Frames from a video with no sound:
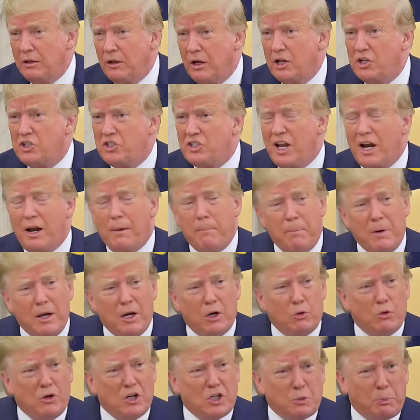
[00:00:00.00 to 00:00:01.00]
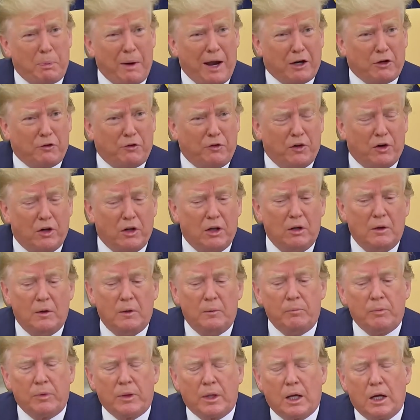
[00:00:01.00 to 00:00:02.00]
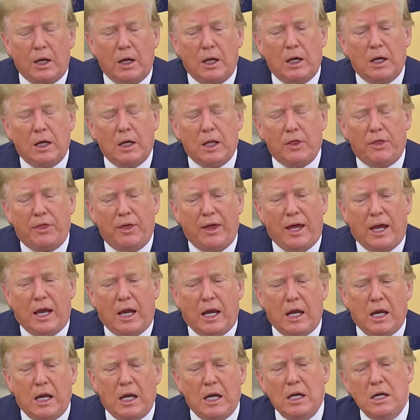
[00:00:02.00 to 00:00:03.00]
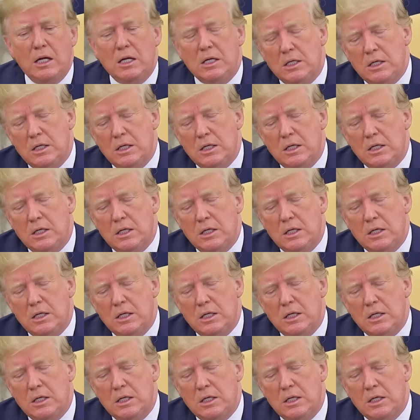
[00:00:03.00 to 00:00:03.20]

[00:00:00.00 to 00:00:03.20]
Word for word: instead of being respectful, uh, they